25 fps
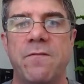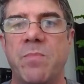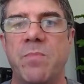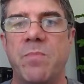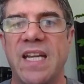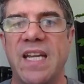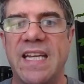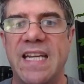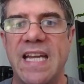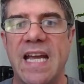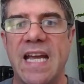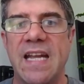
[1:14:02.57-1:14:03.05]

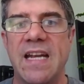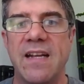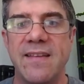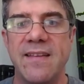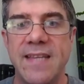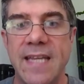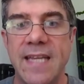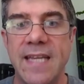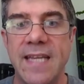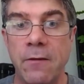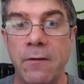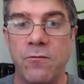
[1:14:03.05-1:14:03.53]
But again, I
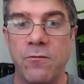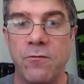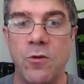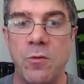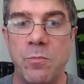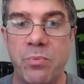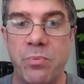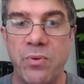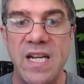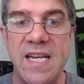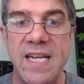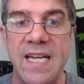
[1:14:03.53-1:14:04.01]
think through
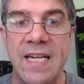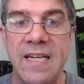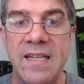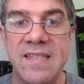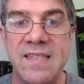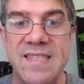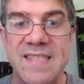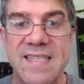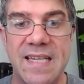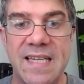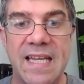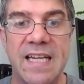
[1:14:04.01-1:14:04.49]
breeding
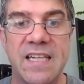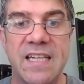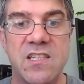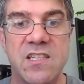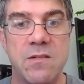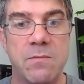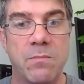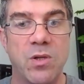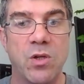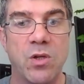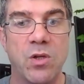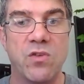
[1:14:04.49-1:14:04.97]
and
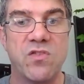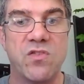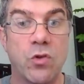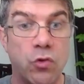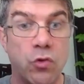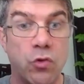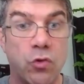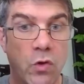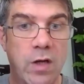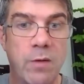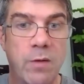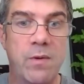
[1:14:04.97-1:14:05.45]
selection, but also
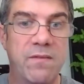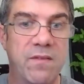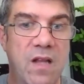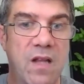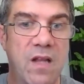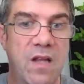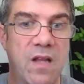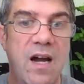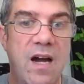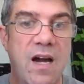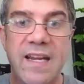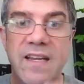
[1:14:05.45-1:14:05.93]
growing with
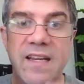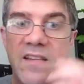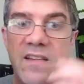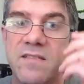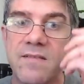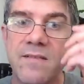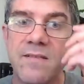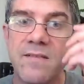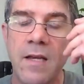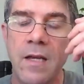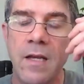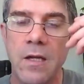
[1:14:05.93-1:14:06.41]

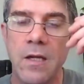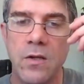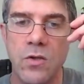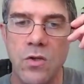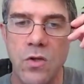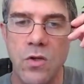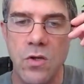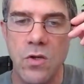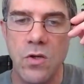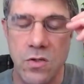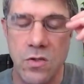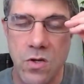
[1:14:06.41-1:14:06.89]
lights,
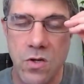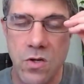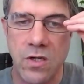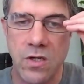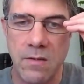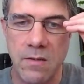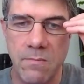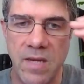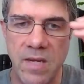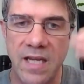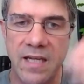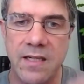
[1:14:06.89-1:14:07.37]
you, you
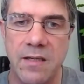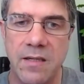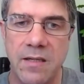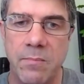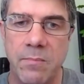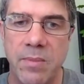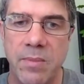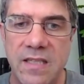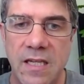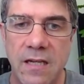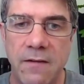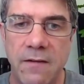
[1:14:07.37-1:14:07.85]
can make a
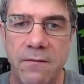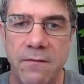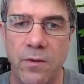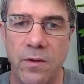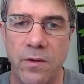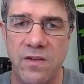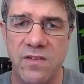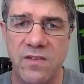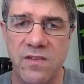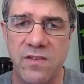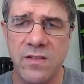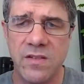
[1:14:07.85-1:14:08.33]
big
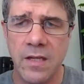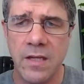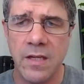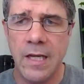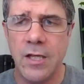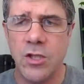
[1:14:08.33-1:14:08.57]
difference.